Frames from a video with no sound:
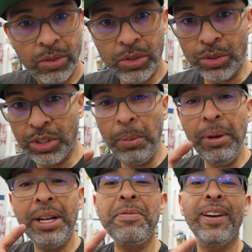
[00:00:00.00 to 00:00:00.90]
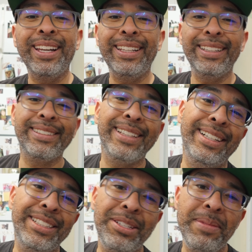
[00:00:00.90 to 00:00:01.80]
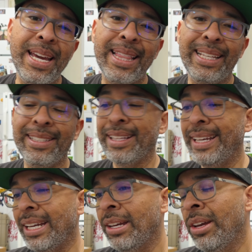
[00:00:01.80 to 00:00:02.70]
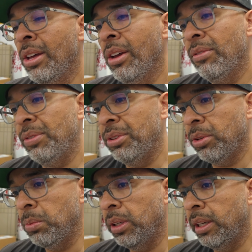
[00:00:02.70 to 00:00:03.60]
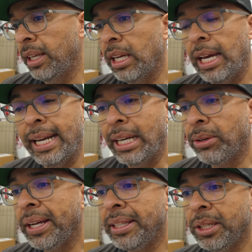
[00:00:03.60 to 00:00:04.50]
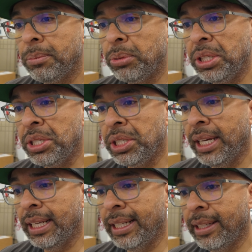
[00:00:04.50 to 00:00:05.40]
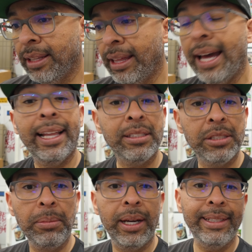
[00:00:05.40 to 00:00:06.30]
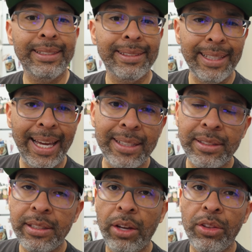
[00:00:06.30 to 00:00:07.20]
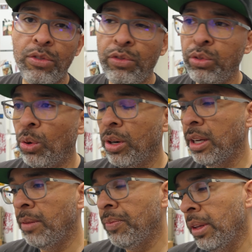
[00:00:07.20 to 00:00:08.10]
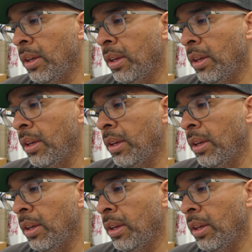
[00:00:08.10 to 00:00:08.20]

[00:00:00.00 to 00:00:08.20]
So somebody finally decided to make this thing for the community, and I greatly appreciate it. That somebody is Lance down there in Florida.